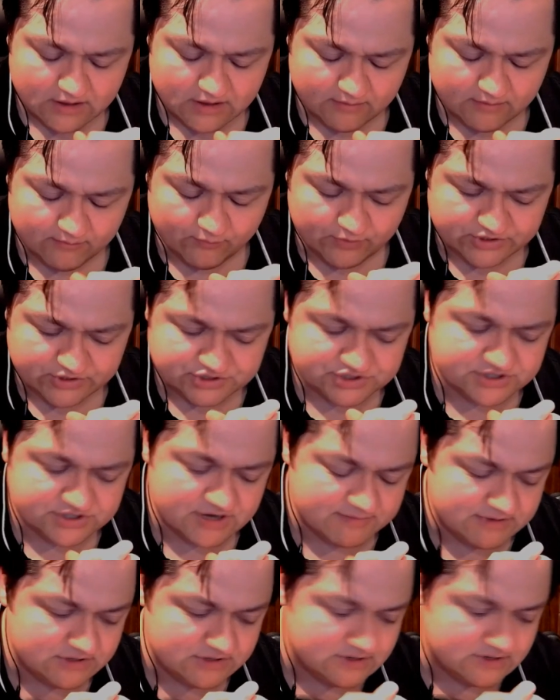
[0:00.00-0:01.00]
which
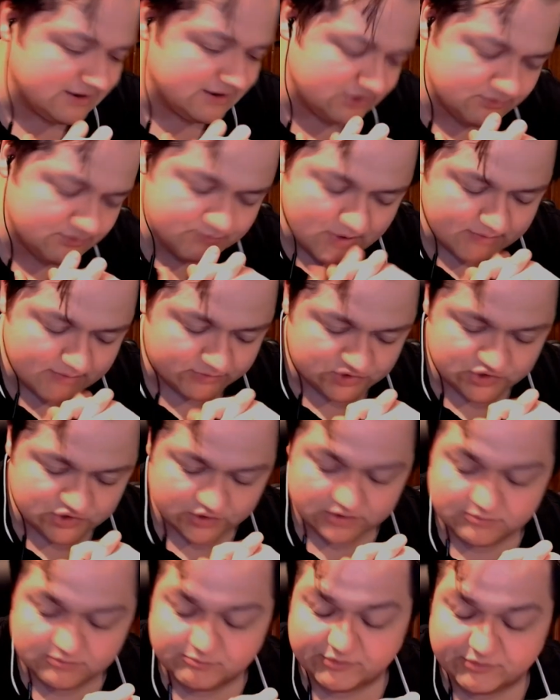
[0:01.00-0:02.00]
I mean, you probably should.